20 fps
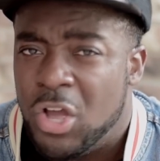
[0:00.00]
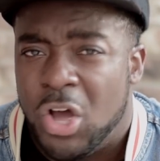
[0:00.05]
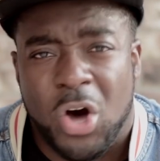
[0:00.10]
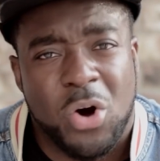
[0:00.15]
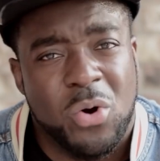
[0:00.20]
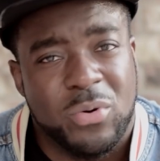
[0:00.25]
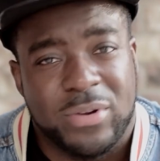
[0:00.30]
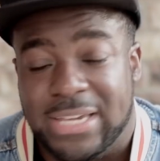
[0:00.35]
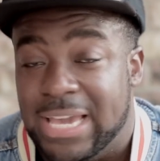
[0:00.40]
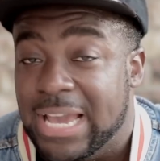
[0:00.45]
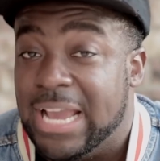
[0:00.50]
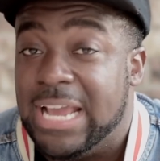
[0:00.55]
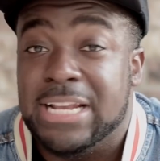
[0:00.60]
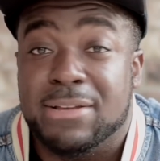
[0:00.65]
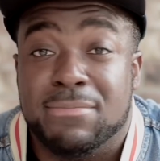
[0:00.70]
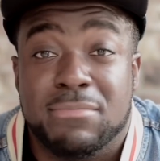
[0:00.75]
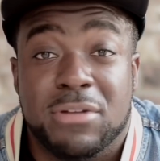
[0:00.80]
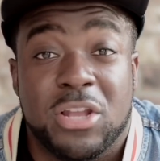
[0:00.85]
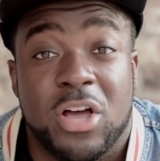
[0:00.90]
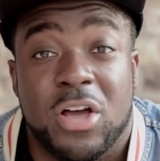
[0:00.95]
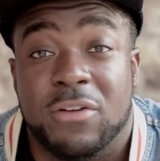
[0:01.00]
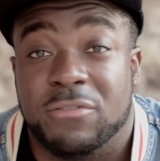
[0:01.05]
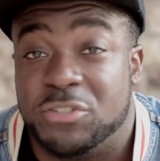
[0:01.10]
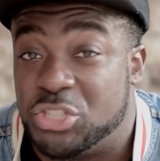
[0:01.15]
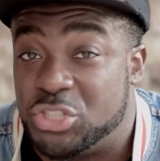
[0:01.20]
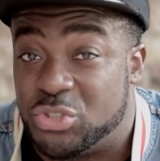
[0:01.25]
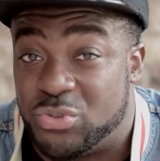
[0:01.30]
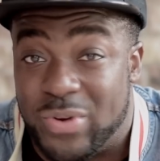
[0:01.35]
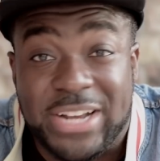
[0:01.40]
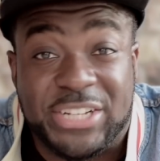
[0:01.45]
Oh, kingdom love
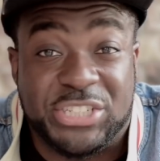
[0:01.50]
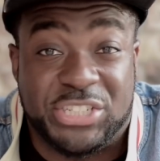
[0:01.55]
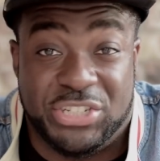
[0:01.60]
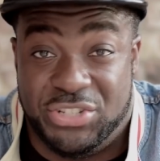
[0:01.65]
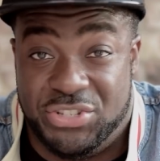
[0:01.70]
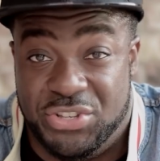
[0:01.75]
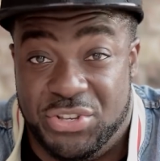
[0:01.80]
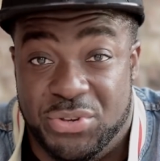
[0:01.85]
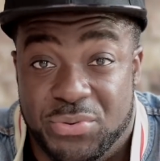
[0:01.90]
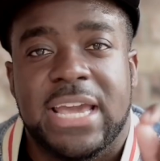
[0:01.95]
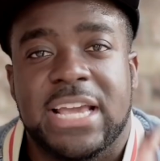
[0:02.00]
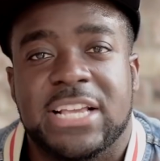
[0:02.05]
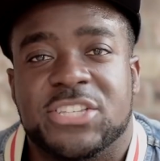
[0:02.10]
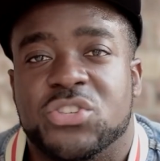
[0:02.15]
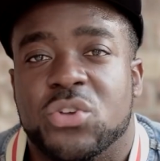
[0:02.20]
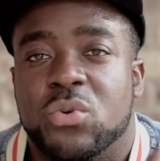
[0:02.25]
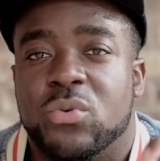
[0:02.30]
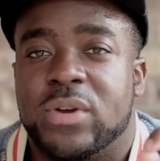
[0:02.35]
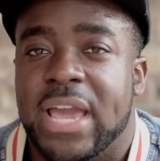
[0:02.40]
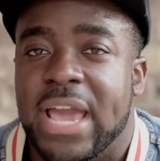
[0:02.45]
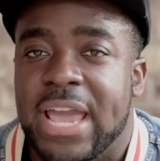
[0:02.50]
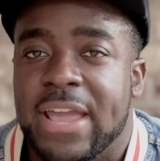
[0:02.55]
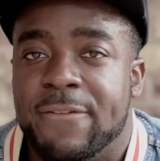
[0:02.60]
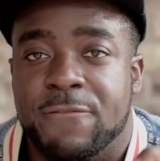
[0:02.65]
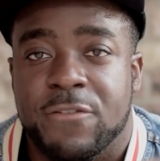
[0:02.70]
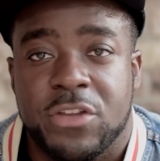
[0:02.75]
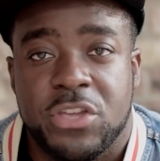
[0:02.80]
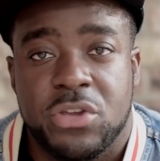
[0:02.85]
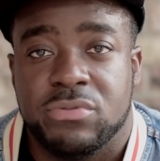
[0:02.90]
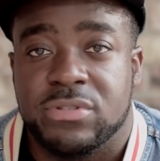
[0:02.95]
stretches you. It's okay
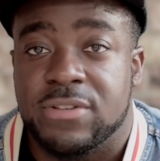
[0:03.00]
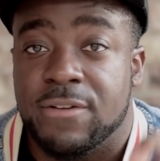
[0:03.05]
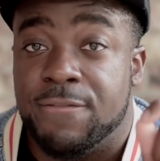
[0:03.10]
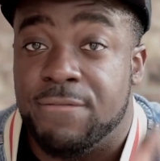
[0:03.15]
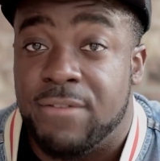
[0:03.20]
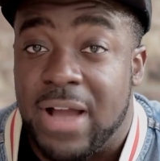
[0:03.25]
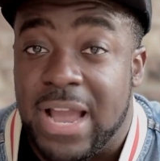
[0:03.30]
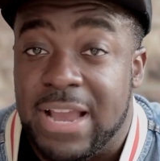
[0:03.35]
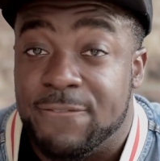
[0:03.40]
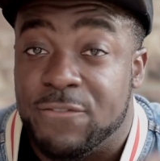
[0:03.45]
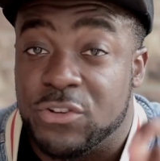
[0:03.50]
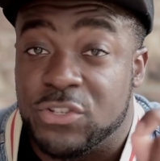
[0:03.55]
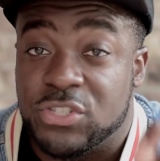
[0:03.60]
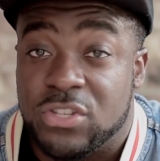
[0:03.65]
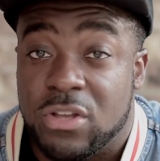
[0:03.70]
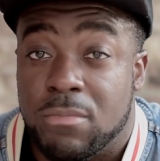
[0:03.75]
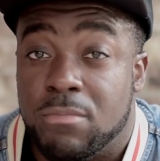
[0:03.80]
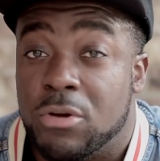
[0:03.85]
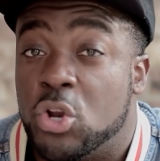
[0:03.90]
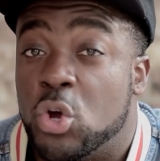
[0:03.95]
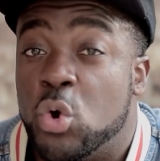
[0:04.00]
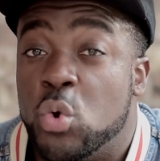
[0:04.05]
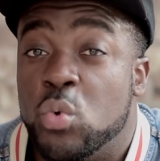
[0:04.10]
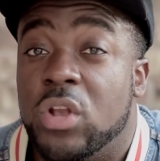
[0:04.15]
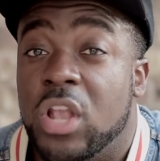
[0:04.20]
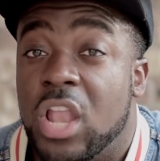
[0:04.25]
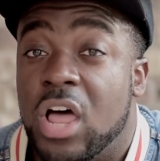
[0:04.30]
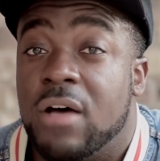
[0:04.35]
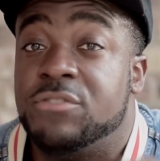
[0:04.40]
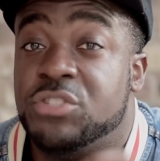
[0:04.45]
for you to fight for someone who
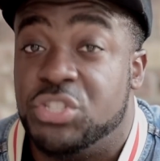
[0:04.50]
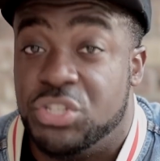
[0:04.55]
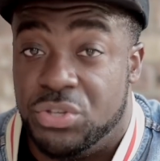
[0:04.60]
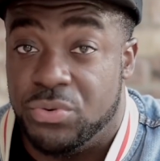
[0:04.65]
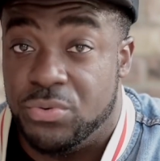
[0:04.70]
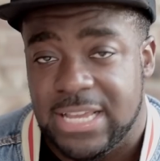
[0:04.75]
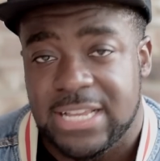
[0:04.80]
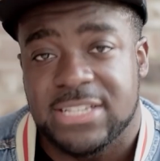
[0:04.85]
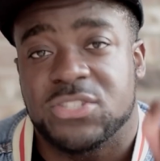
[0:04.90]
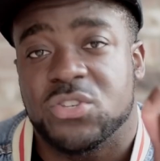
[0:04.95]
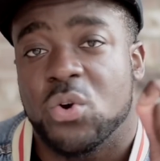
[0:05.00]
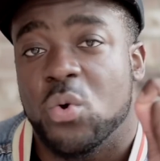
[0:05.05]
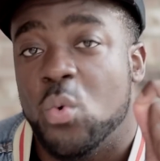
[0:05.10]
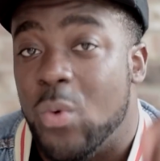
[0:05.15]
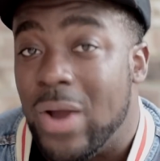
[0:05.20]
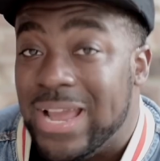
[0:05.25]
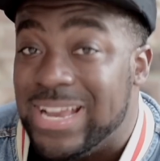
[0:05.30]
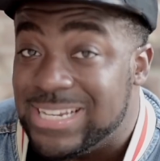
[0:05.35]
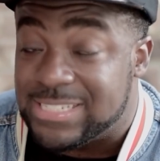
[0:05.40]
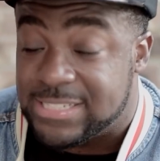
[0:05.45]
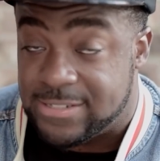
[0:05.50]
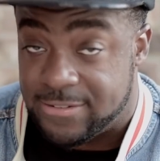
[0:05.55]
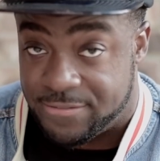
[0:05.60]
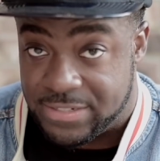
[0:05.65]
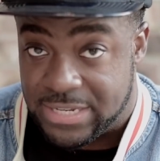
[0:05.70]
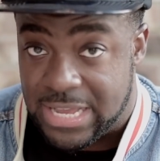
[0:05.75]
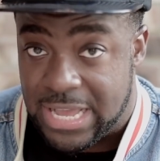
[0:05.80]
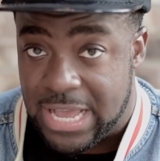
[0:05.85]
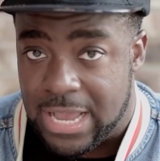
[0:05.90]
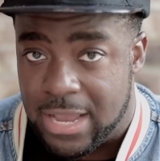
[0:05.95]
loves you. It's a waste of
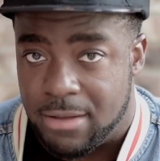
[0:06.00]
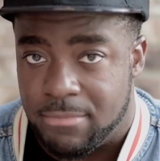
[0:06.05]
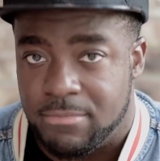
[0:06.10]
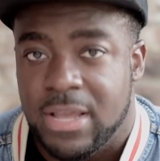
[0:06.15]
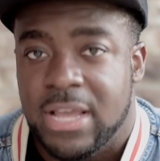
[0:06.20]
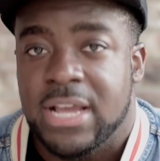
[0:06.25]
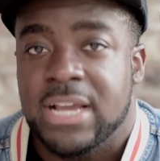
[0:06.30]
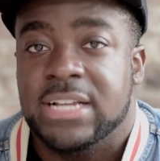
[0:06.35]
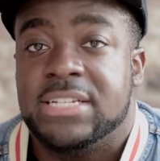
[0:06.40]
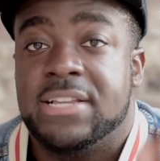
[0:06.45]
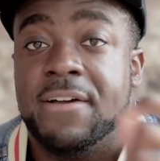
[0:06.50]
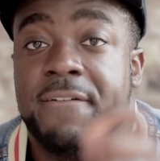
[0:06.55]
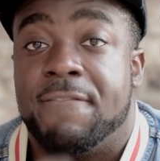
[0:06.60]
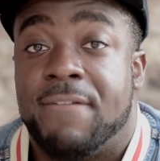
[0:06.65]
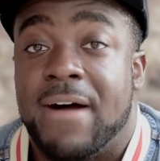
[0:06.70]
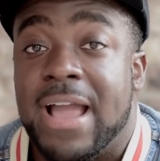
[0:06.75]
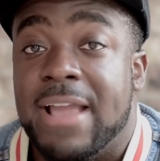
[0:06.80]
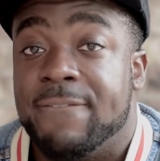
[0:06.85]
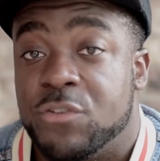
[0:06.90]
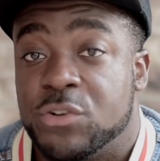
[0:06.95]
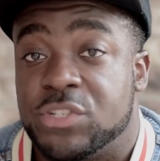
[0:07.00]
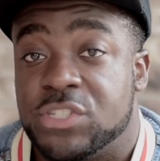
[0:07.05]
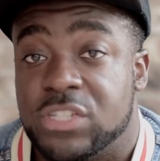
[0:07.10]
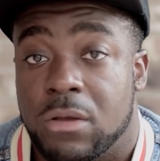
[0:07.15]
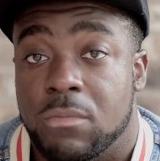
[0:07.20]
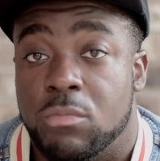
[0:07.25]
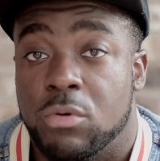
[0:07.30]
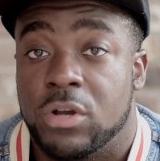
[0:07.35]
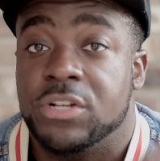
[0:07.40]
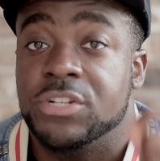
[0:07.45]
time to fight for
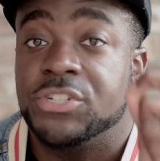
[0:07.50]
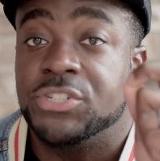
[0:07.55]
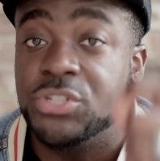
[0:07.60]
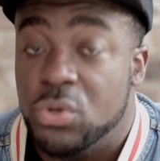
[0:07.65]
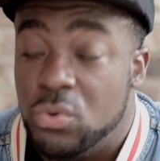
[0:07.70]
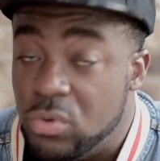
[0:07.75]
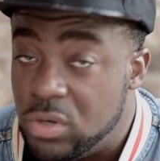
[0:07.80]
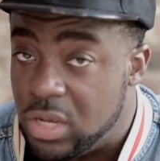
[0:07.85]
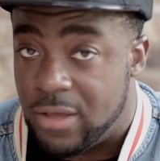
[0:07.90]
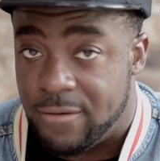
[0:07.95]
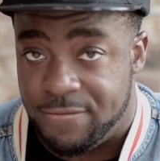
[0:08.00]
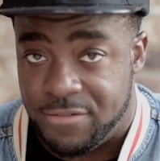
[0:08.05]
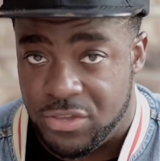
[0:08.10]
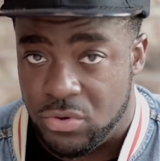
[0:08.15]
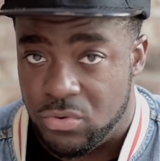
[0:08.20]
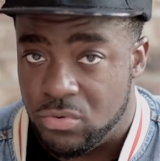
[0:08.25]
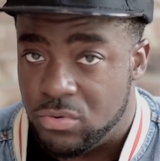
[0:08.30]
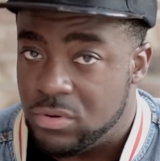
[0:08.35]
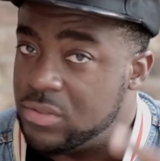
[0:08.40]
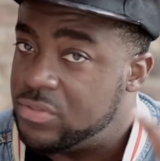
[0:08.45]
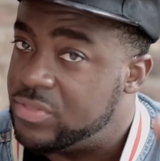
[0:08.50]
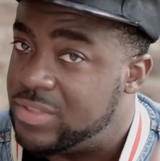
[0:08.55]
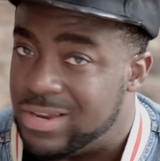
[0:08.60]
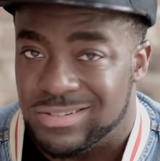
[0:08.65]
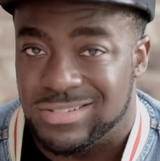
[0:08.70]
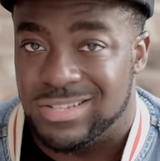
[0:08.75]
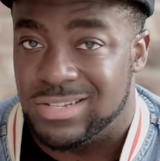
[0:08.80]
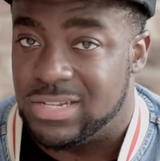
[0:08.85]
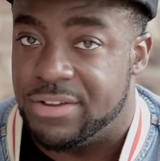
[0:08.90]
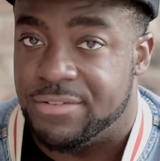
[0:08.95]
someone to love you.
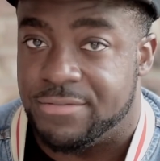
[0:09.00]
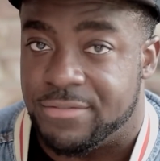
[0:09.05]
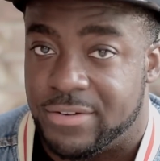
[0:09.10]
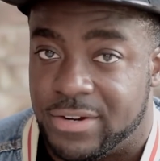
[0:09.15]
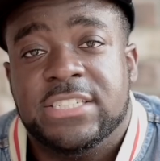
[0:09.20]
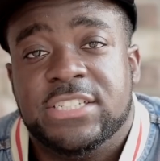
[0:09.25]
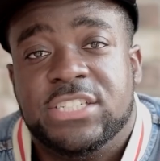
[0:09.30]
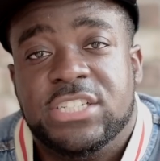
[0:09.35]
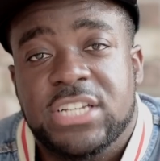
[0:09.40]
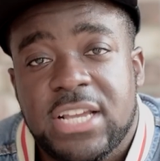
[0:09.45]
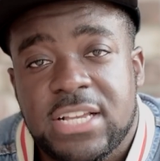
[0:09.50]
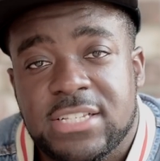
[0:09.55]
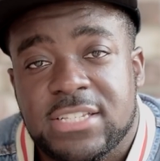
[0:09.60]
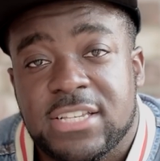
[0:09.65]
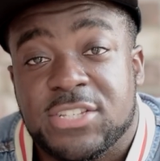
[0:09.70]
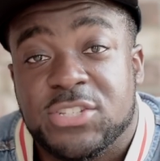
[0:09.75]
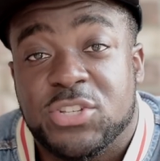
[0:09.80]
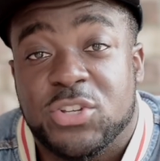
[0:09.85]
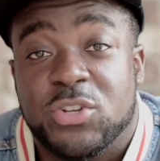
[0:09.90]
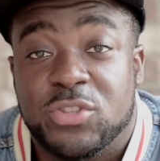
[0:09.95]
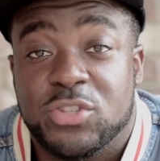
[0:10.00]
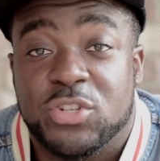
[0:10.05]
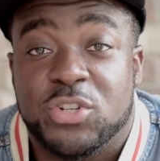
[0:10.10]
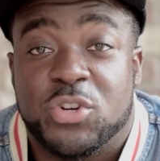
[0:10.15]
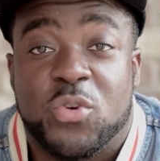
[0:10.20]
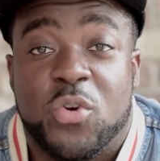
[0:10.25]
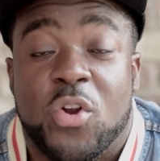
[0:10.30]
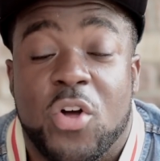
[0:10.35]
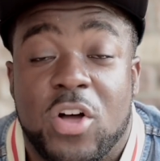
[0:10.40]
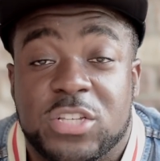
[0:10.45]
There's a difference. Jesus on the
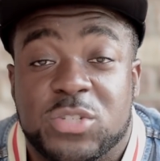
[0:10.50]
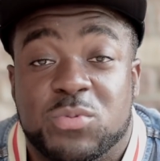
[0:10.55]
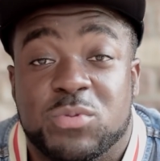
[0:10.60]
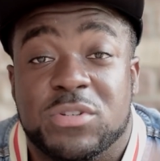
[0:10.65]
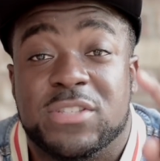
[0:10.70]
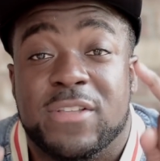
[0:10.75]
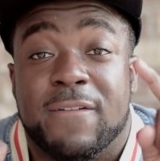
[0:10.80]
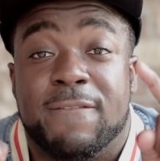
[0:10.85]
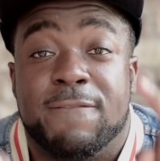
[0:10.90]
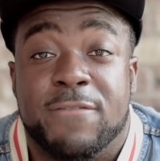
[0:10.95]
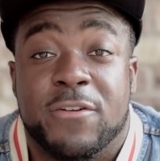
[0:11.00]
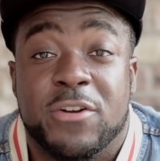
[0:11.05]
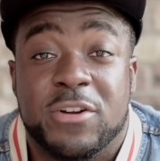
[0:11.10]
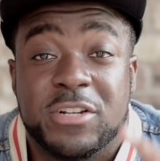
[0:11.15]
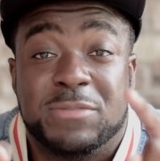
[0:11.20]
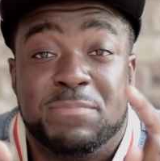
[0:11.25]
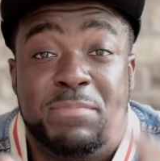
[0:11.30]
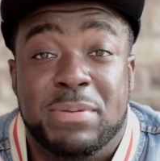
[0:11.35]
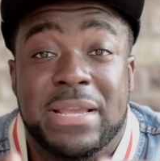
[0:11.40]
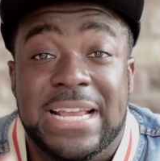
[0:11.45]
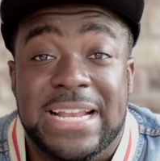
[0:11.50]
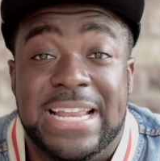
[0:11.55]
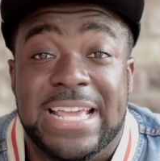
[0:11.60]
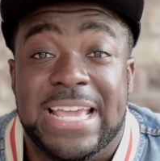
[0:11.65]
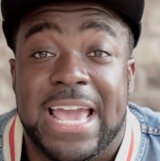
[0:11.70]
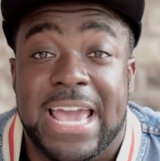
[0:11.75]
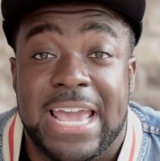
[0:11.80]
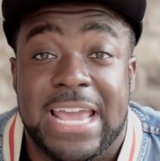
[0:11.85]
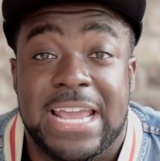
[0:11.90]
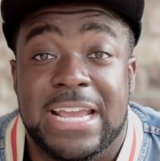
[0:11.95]
cross was the first
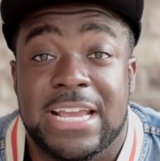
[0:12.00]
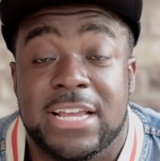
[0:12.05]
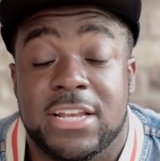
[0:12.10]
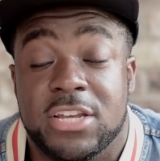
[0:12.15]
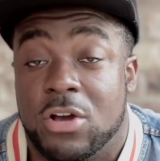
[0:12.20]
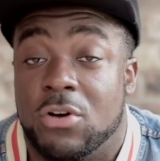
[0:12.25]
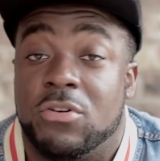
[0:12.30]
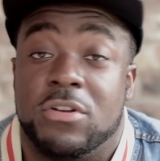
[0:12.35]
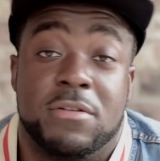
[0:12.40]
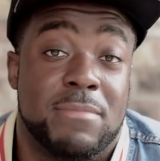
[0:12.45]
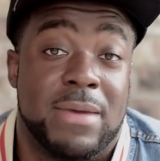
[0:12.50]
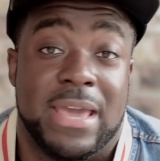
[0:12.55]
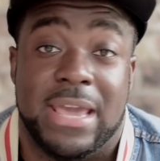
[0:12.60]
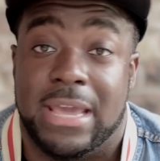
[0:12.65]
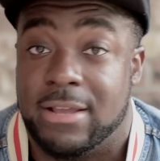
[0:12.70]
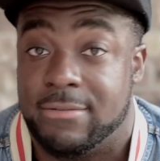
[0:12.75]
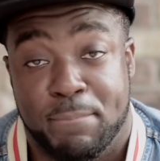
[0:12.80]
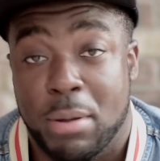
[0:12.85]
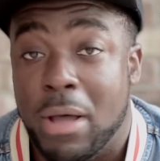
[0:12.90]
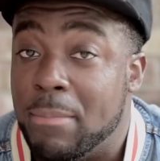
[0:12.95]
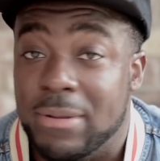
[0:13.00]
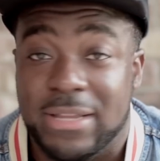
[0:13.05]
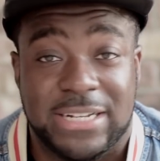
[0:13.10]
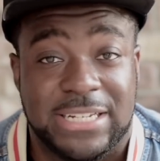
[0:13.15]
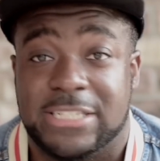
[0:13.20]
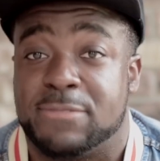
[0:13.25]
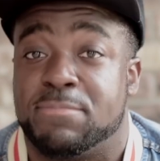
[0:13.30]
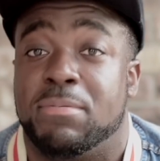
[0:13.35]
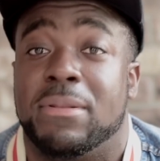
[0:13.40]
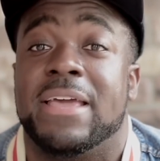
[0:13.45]
PDA known to man. Public
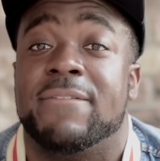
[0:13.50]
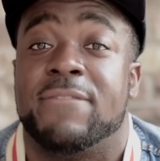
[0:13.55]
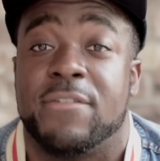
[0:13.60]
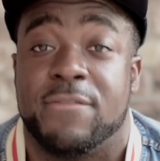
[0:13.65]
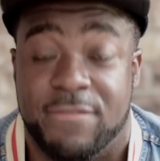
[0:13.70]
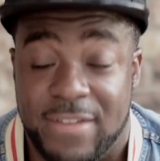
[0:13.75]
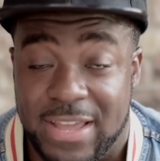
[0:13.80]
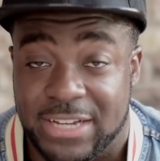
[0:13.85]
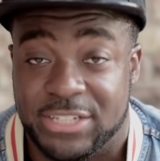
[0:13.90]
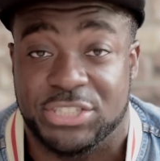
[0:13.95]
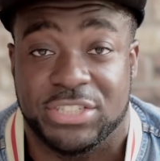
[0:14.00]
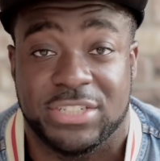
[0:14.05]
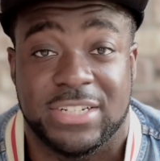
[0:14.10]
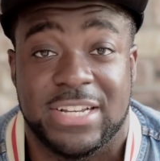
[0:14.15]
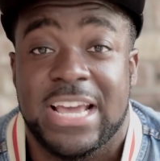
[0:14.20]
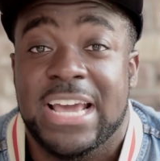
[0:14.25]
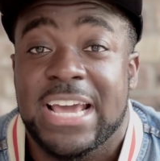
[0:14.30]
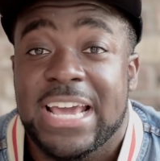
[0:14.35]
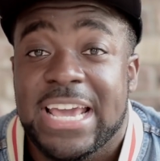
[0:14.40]
display of affection.